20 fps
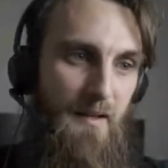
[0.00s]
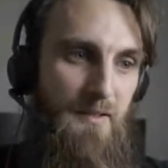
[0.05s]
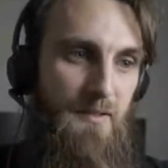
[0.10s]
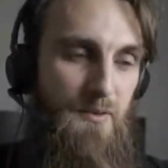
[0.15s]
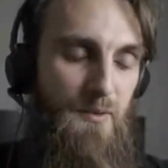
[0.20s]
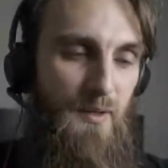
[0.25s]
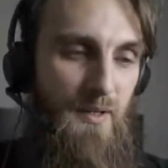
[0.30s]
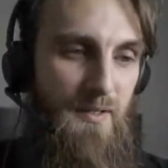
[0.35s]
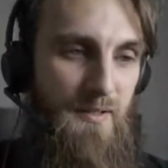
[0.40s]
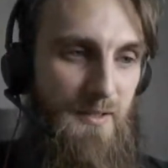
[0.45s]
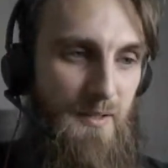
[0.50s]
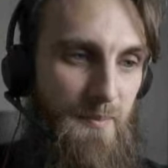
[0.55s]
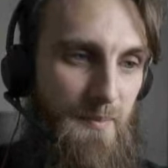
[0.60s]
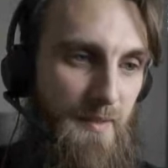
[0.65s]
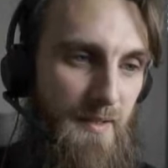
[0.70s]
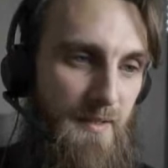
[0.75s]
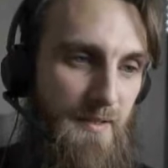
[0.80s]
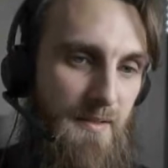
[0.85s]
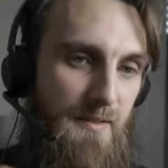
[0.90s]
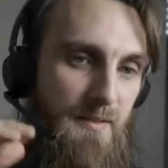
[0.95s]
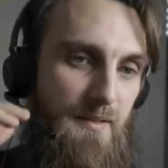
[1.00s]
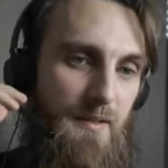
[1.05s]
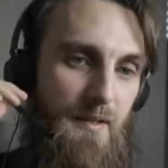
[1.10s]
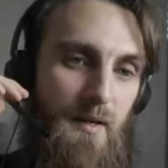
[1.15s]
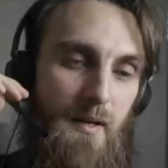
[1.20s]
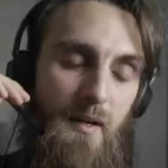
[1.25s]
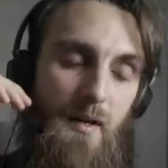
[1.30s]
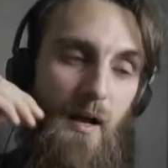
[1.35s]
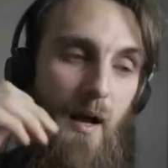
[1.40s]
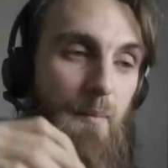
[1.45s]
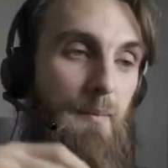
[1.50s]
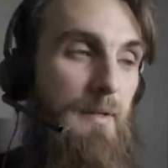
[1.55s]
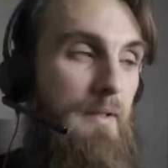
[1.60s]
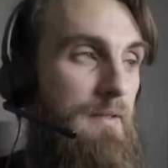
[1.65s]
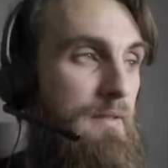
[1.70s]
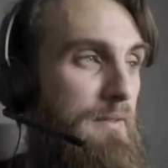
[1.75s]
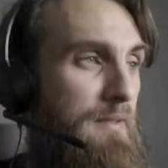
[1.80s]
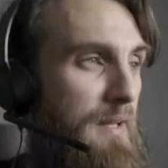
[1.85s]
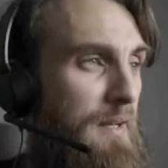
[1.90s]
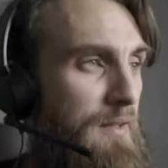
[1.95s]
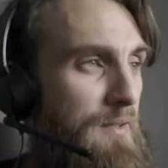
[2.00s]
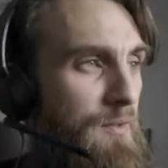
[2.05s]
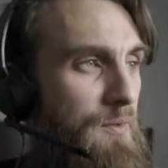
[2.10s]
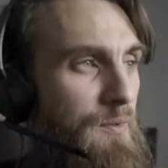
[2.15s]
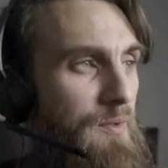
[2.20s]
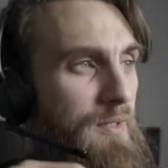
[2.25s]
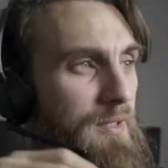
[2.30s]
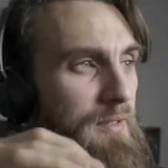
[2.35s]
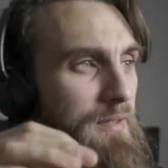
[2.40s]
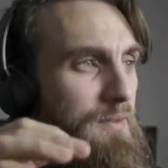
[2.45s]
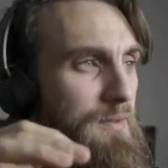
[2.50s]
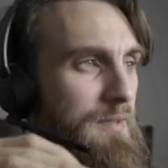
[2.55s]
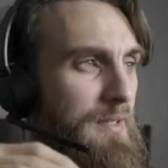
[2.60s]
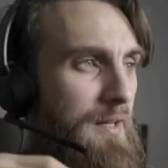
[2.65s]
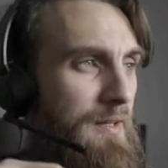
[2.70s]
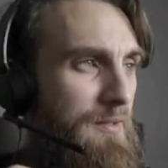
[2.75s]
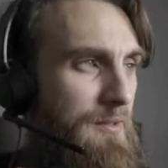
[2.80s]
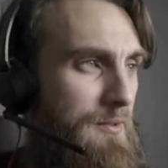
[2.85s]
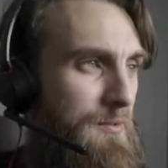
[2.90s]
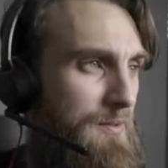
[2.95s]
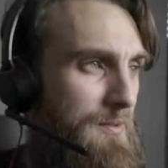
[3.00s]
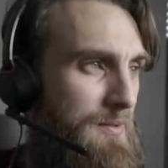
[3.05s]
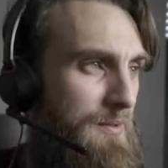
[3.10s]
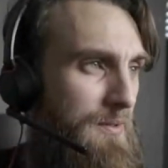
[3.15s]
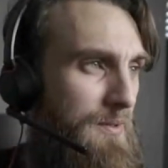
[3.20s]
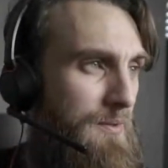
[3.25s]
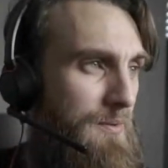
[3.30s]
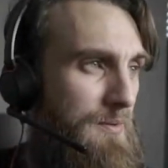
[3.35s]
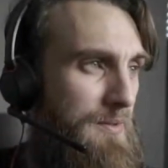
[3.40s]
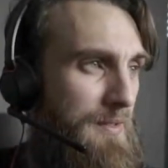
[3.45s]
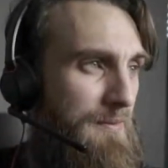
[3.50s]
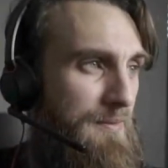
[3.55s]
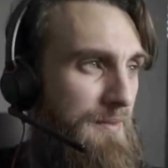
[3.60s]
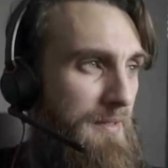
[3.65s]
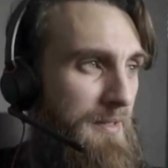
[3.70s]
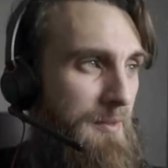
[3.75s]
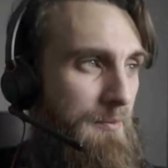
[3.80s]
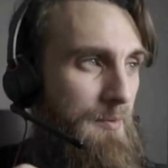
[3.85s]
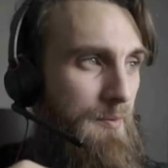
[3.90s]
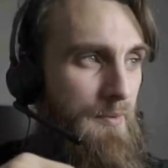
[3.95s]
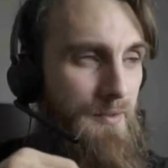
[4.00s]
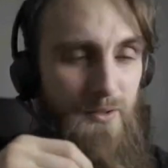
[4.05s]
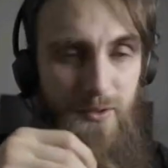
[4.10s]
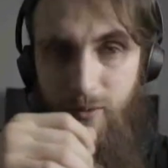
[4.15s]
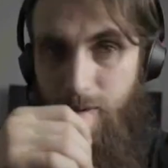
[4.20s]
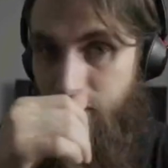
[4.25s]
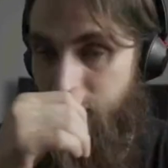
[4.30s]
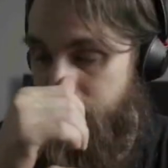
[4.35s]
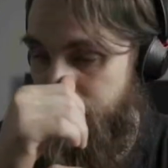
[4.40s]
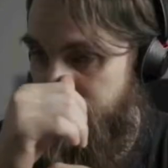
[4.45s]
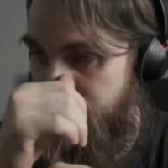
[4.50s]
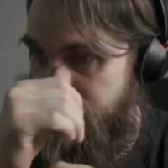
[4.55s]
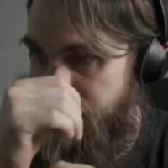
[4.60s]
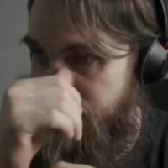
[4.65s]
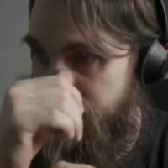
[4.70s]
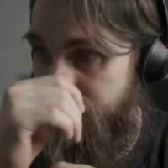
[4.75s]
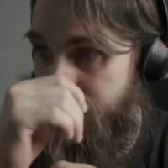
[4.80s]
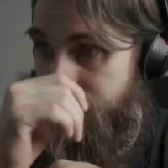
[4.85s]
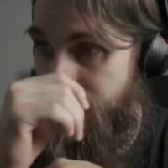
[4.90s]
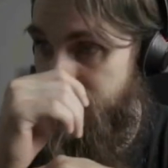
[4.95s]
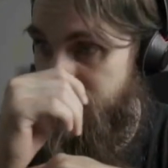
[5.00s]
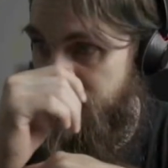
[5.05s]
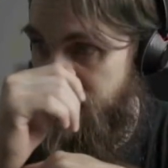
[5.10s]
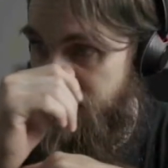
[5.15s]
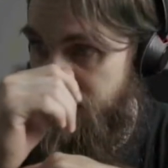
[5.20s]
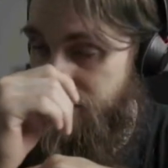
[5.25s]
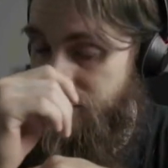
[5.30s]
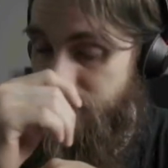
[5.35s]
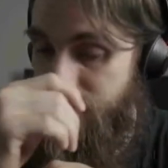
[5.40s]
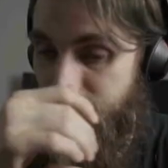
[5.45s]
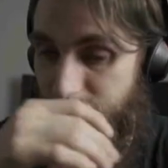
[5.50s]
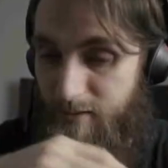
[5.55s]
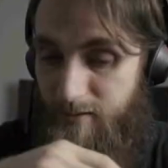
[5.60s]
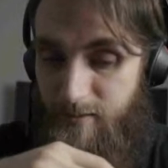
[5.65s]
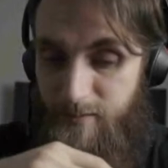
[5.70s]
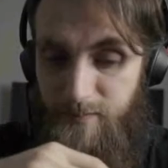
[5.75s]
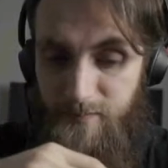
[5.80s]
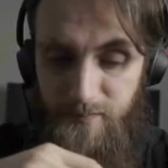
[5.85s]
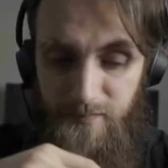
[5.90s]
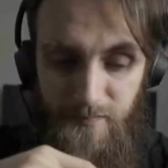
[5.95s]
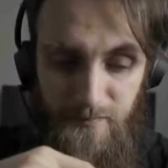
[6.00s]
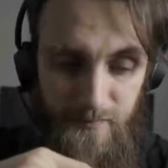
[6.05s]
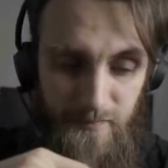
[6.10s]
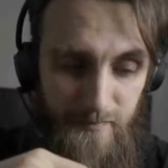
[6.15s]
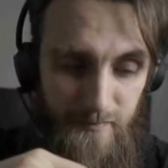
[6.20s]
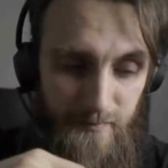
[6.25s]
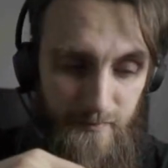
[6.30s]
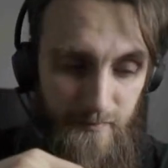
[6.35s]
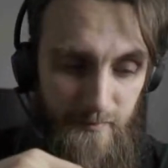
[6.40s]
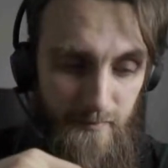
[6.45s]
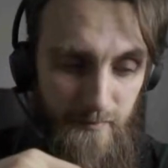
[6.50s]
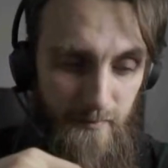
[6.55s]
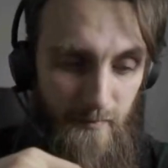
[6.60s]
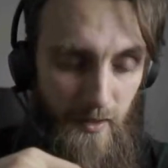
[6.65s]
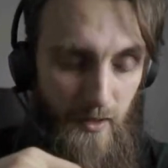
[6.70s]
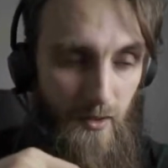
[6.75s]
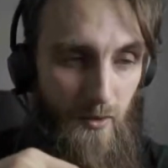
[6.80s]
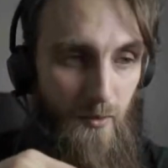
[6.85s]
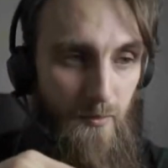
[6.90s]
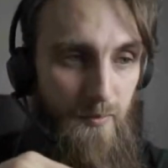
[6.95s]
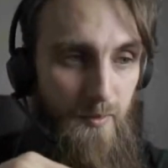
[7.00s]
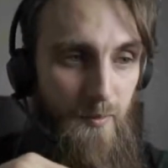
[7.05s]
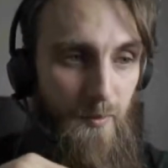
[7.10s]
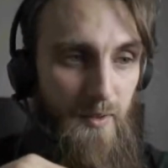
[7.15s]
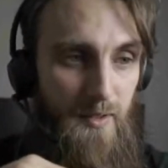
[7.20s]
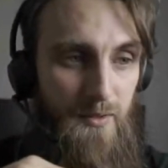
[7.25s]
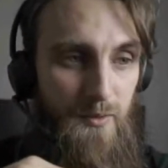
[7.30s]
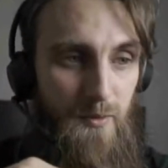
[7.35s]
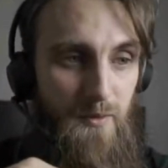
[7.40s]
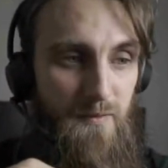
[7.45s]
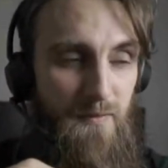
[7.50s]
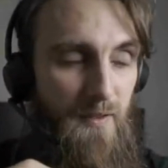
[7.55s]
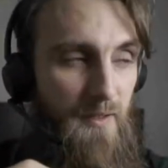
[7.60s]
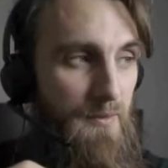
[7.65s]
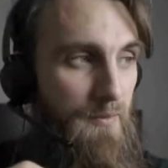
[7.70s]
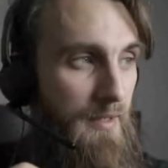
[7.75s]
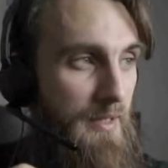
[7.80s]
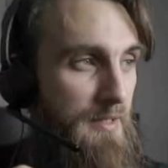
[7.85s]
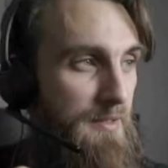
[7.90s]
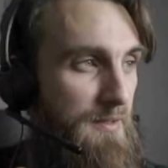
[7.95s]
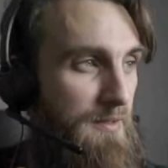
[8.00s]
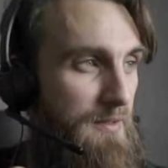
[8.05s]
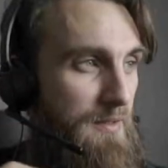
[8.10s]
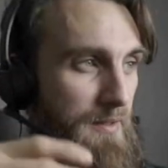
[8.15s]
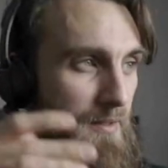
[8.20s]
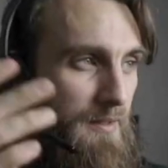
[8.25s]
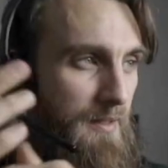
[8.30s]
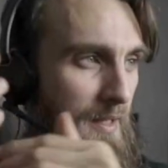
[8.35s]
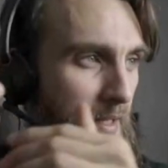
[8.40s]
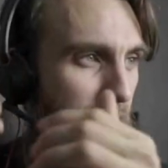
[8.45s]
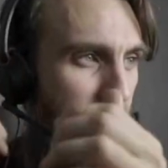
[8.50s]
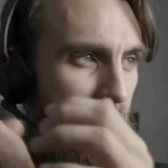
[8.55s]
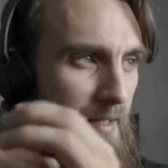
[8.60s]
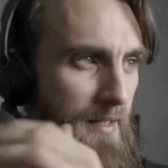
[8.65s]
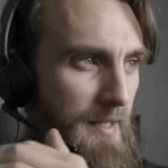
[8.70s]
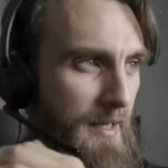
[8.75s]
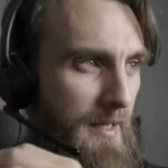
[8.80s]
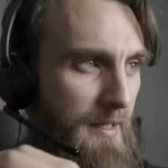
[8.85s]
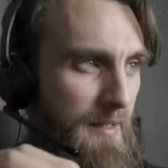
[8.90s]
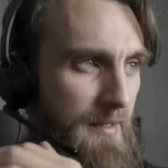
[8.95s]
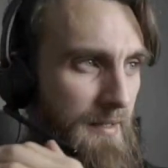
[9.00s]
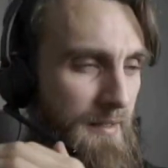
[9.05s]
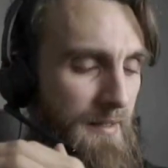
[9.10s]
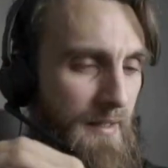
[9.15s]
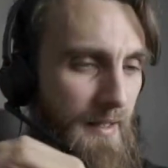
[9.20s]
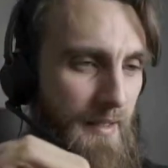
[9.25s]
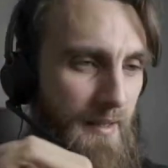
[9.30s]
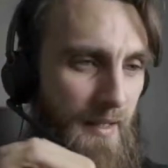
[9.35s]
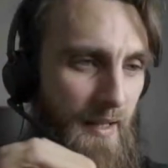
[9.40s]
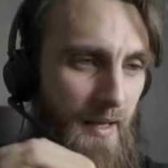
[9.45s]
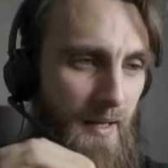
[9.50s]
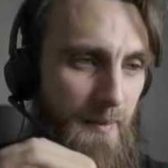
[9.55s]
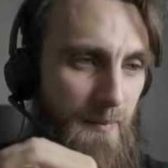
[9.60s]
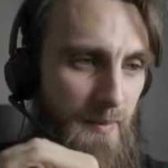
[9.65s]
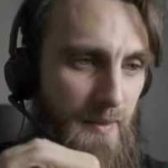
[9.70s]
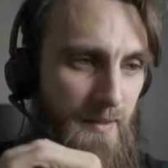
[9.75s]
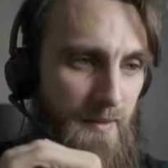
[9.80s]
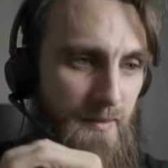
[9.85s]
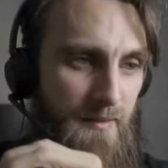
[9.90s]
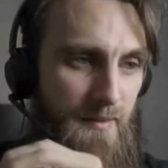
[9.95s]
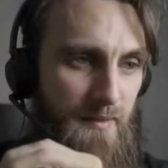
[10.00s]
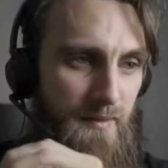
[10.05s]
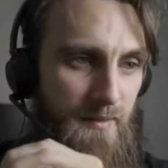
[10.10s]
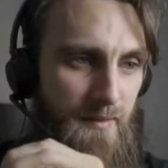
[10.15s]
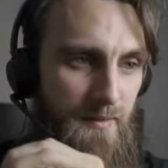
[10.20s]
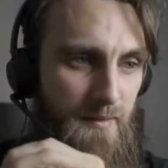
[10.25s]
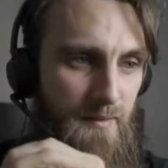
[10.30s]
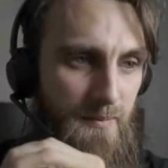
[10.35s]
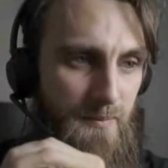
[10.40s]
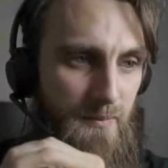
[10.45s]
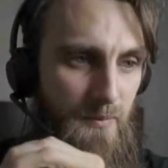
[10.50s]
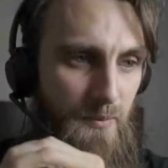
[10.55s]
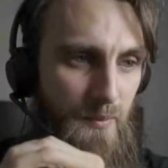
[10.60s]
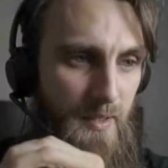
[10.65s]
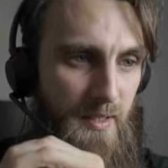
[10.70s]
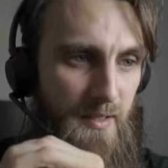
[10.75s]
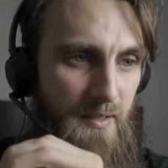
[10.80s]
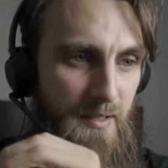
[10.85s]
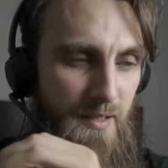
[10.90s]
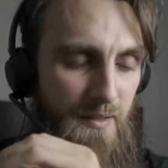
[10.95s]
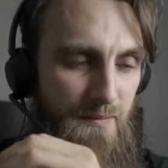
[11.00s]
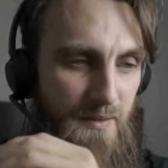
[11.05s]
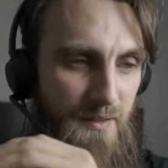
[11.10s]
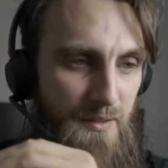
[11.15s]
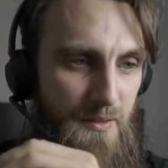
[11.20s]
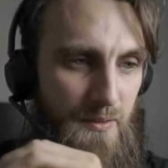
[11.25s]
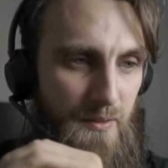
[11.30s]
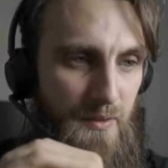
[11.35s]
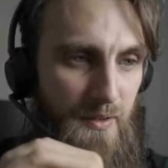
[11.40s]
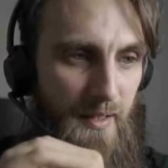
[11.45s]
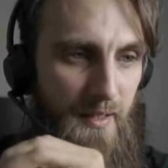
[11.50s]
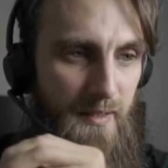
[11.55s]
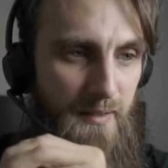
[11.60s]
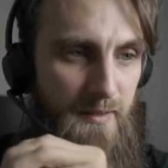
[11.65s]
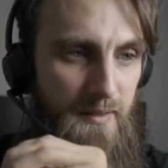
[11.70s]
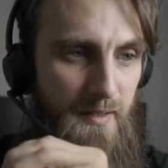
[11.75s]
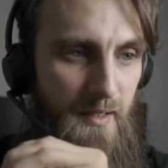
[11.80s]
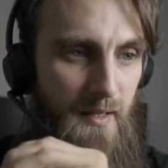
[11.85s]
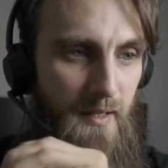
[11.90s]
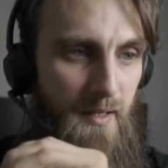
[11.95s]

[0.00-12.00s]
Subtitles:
Dua is the best. I mean, yeah, no doubt, dude. You know, we'll definitely keep him in dua, man. But if there's any way, if we want to do a fundraiser or anything like that, man, we can definitely do that.